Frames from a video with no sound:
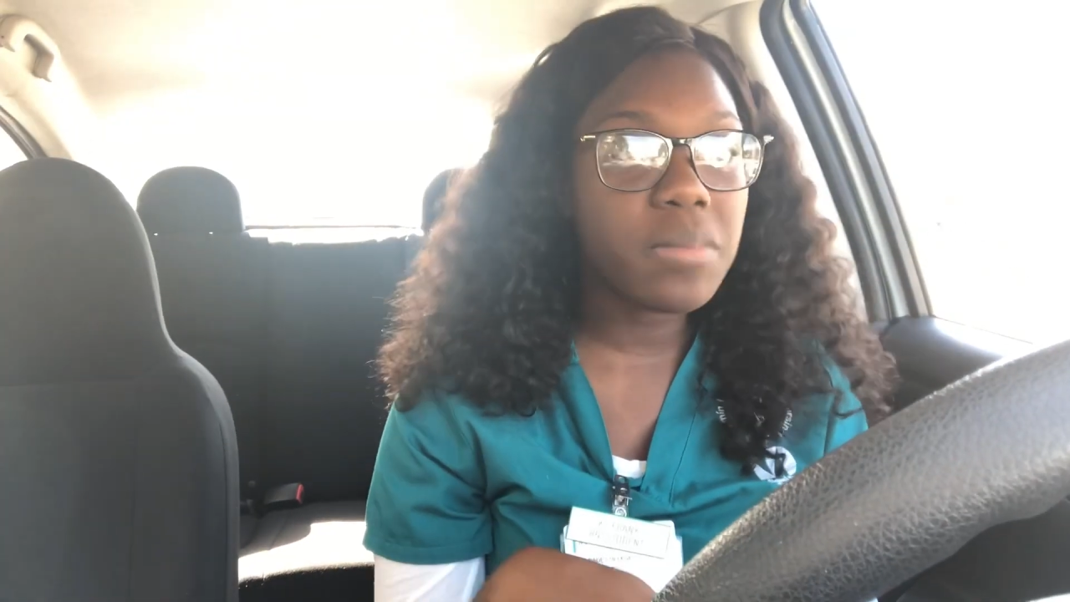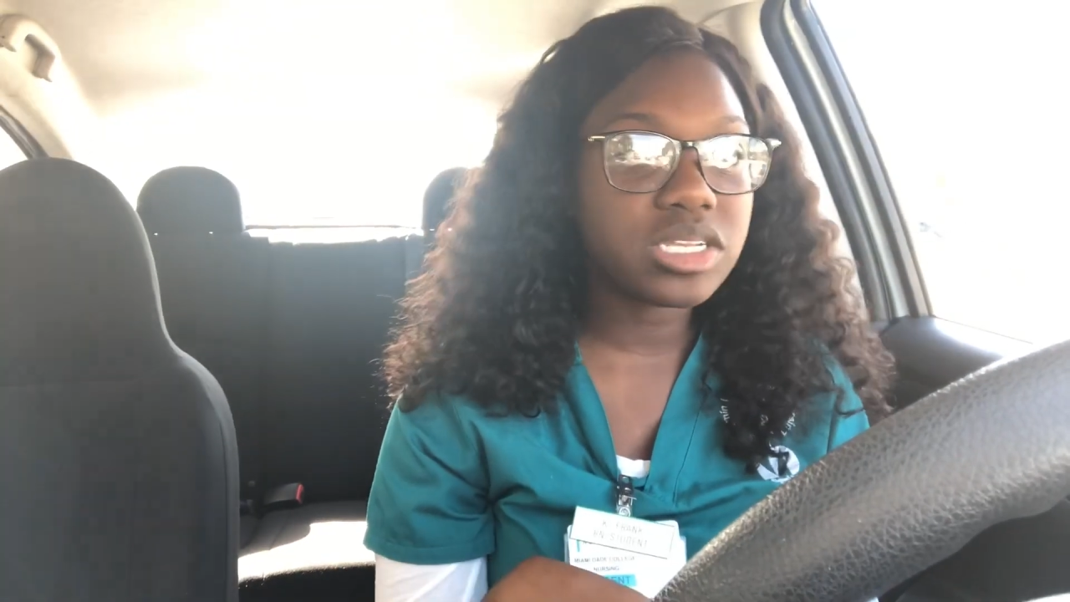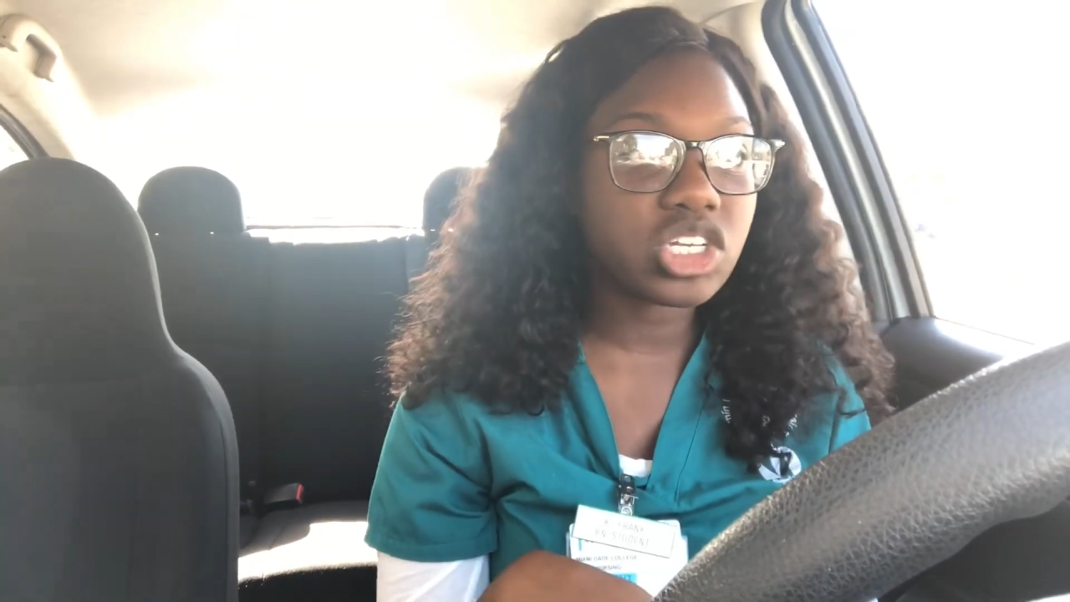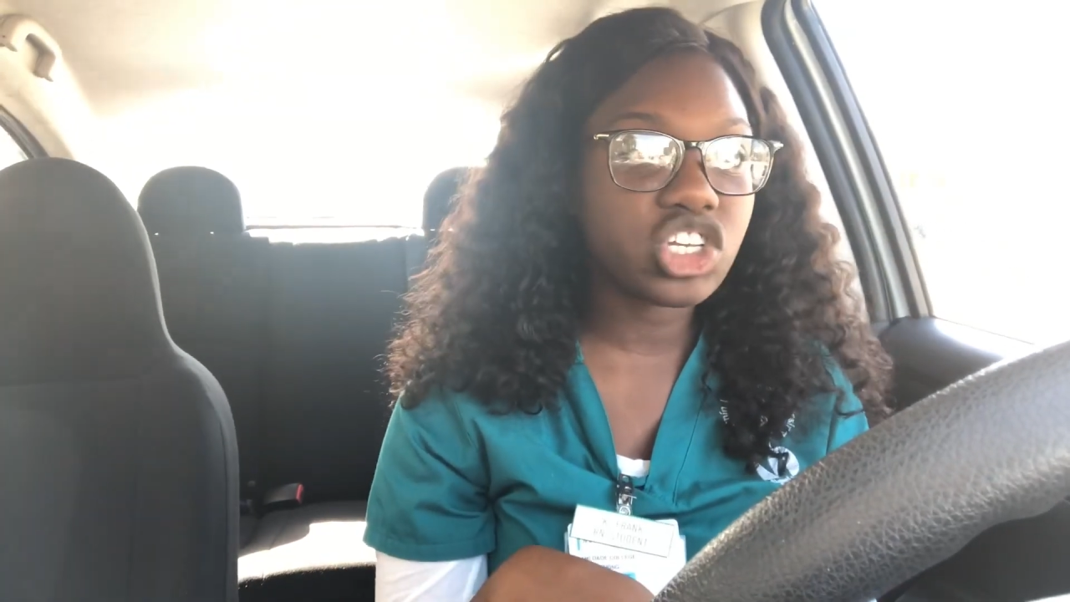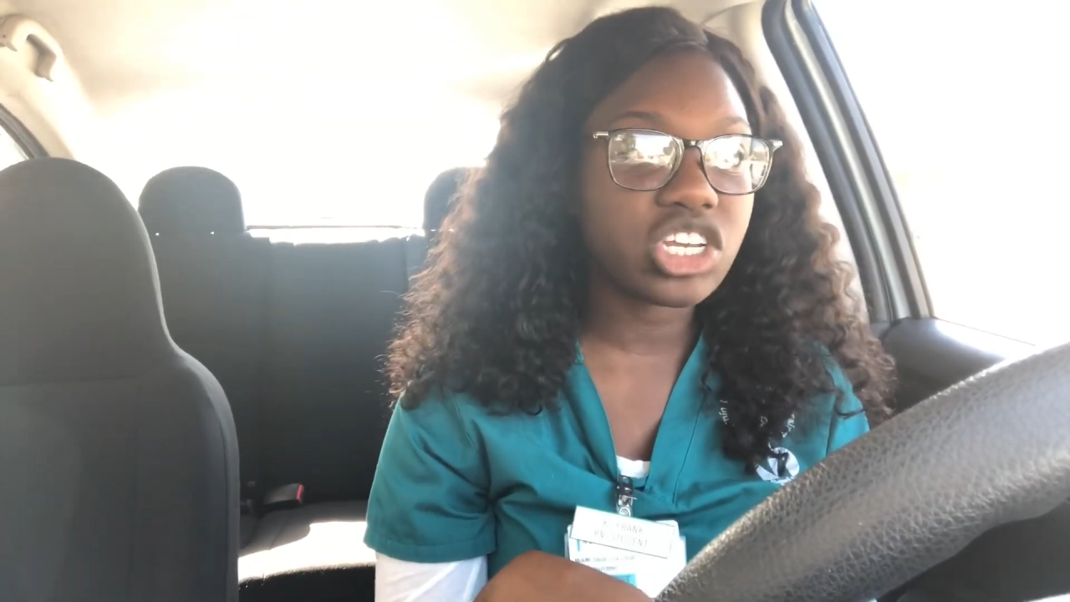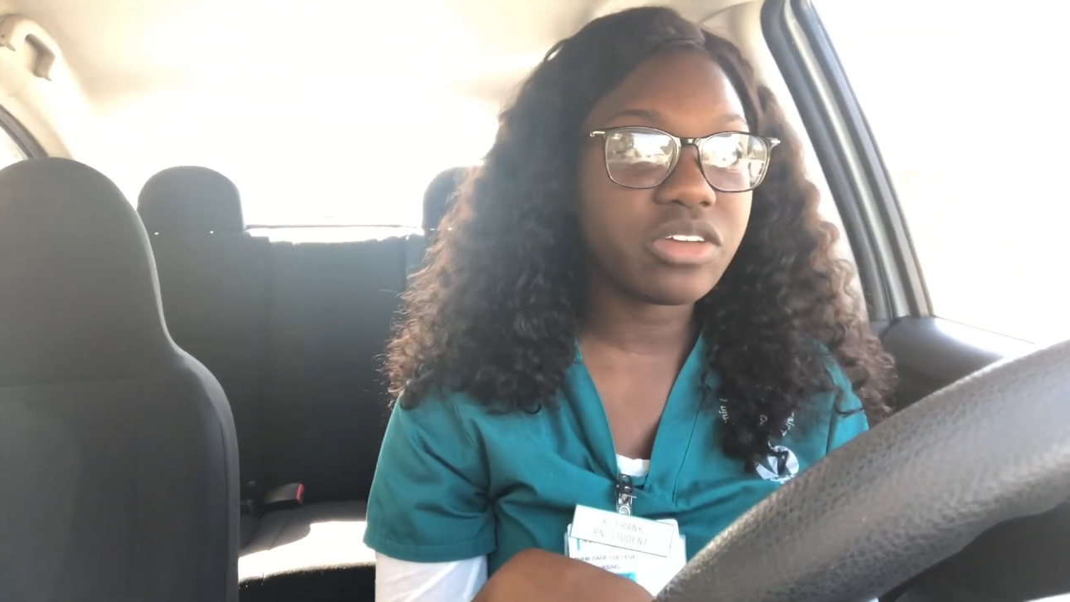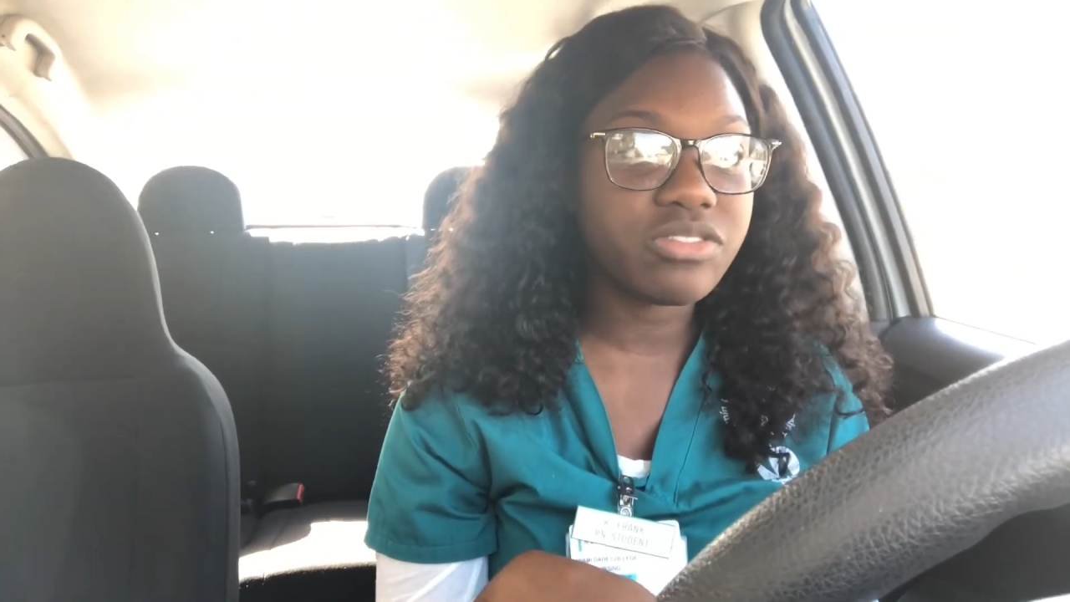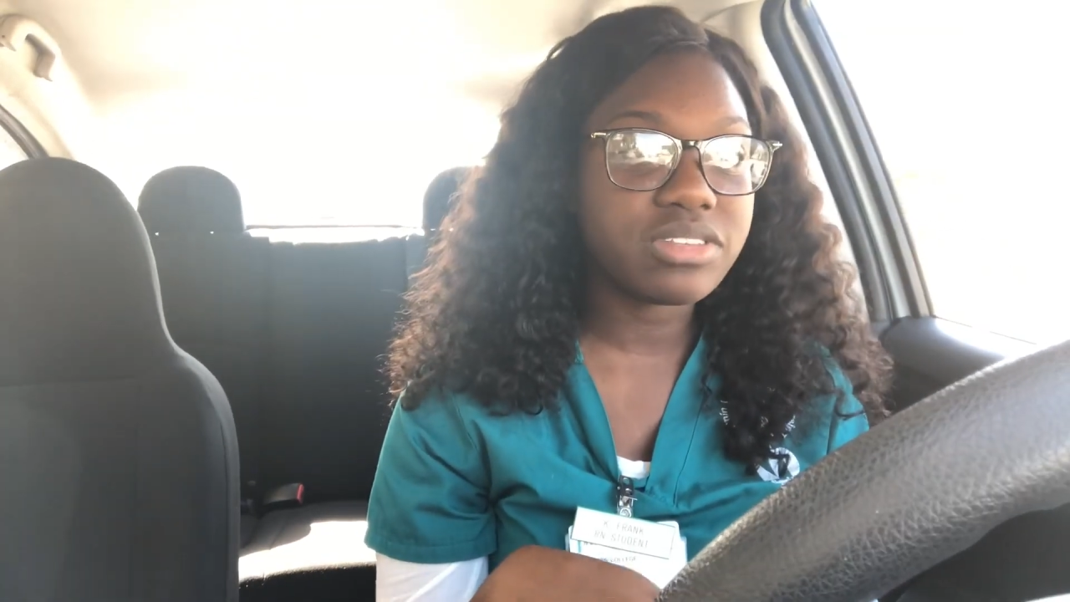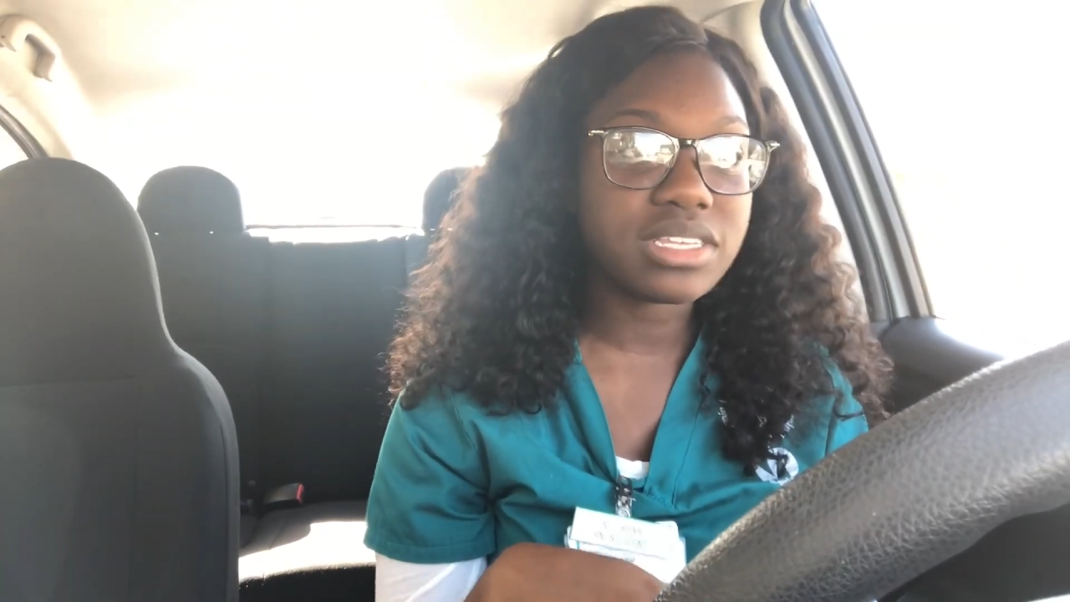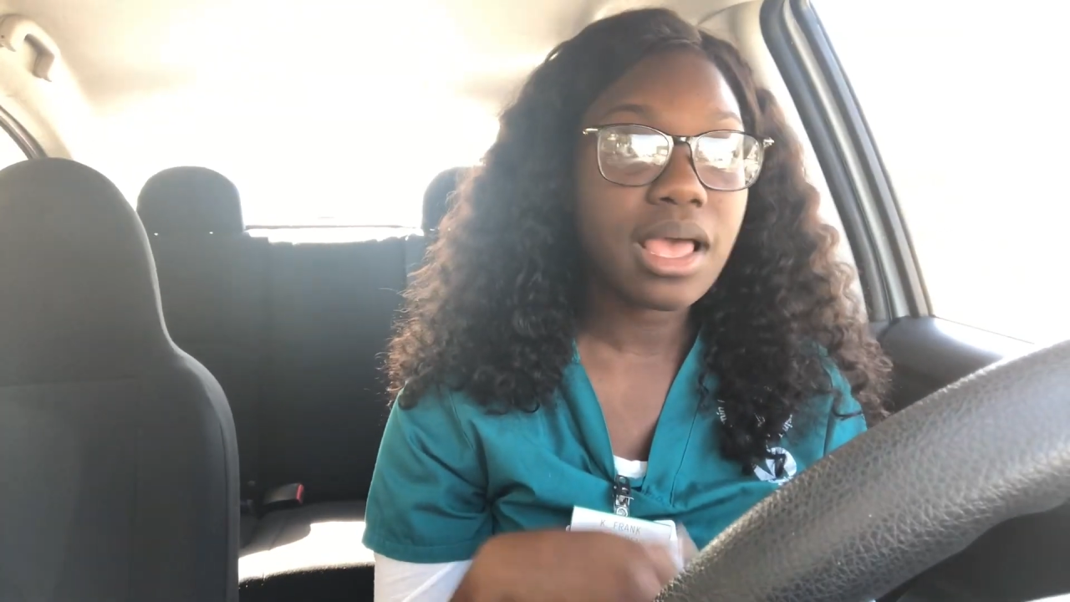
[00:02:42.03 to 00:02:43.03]
bunch of
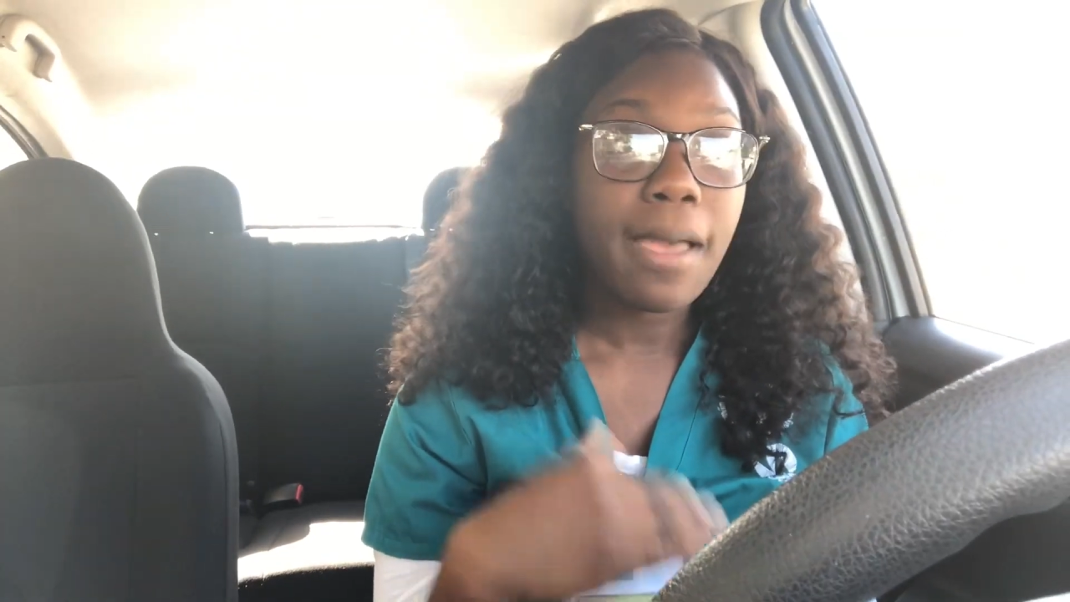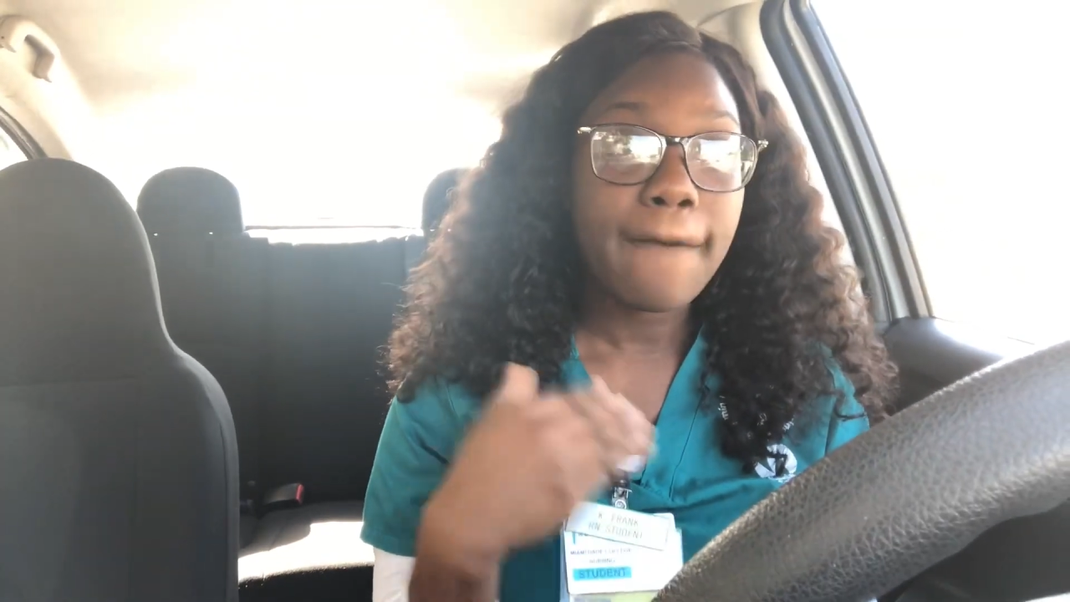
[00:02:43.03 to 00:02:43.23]
shifts